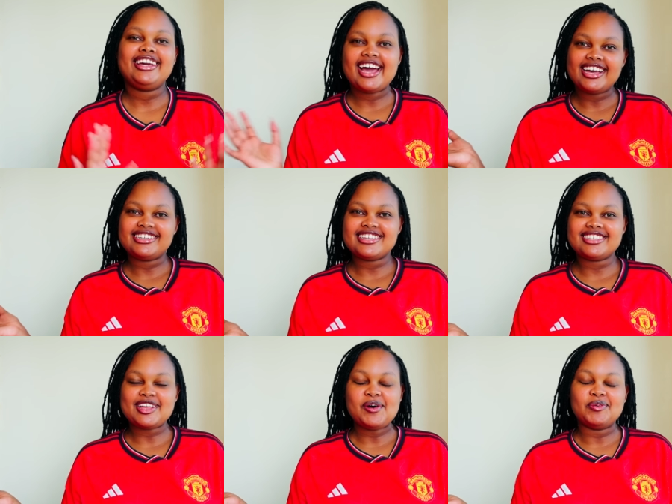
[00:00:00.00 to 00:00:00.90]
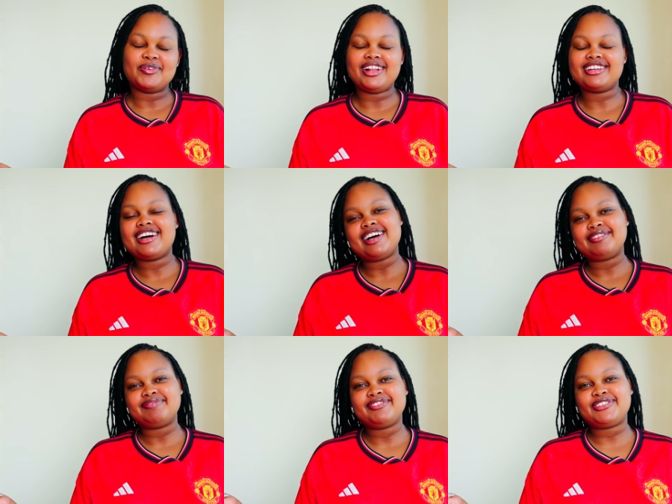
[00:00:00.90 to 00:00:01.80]
guys,
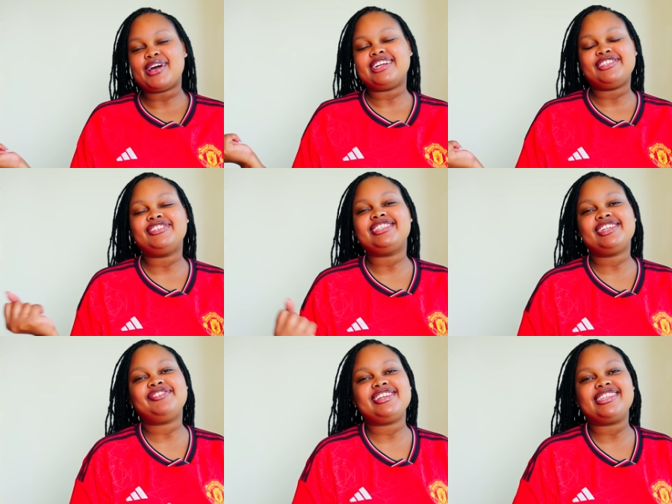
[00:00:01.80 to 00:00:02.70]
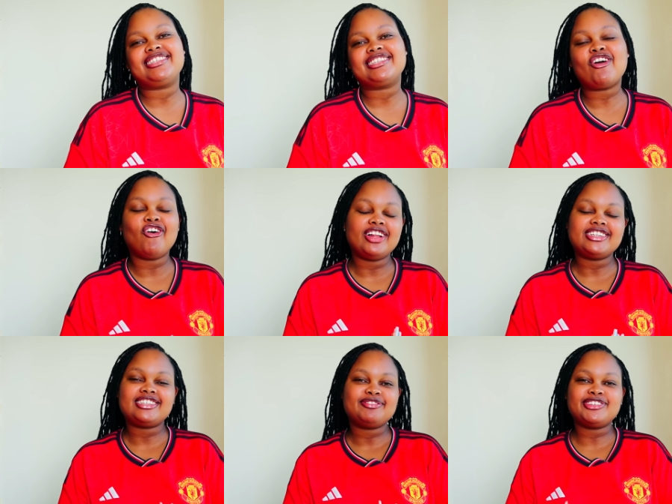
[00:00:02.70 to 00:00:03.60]
welcome to a new series
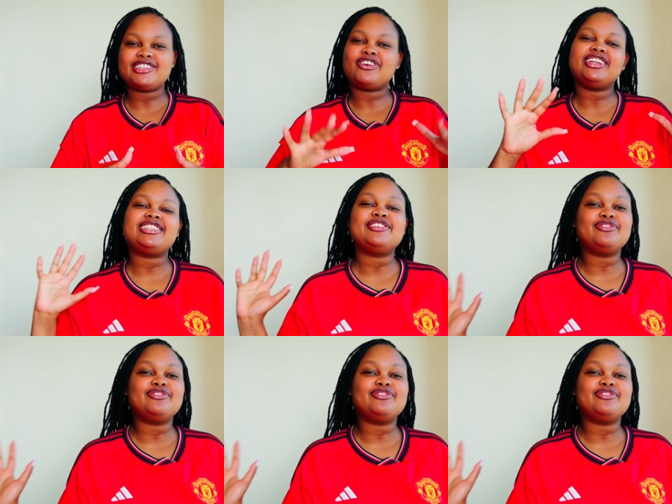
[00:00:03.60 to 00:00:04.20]
called, we'll just call this the